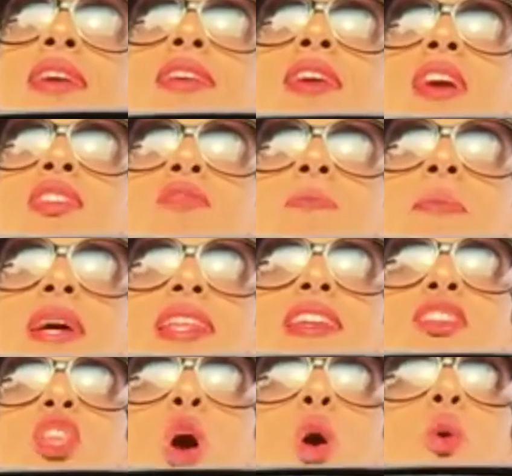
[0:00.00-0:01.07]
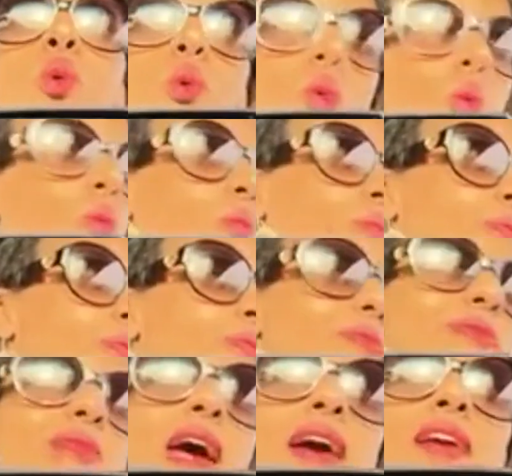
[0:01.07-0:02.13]
Cost money though.
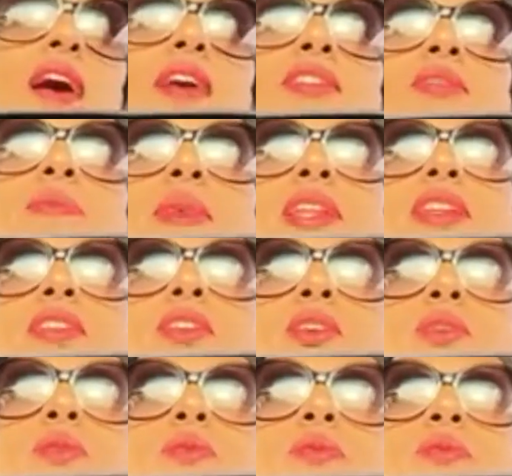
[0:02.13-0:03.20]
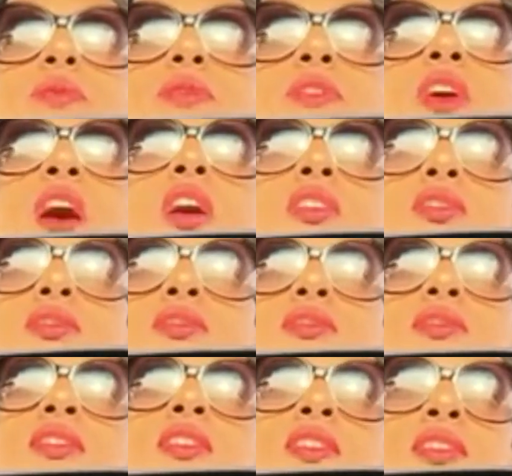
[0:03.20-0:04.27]
That costs money too. Cause?
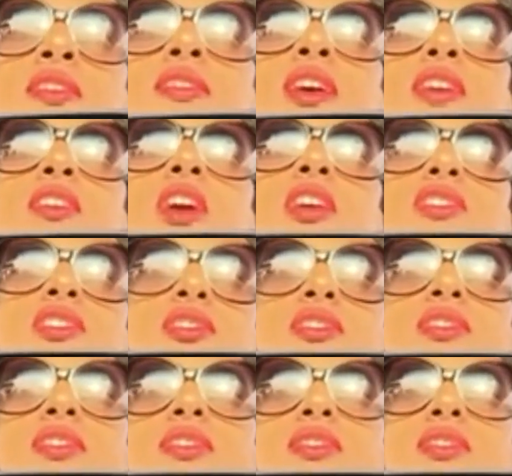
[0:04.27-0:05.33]
That costs us.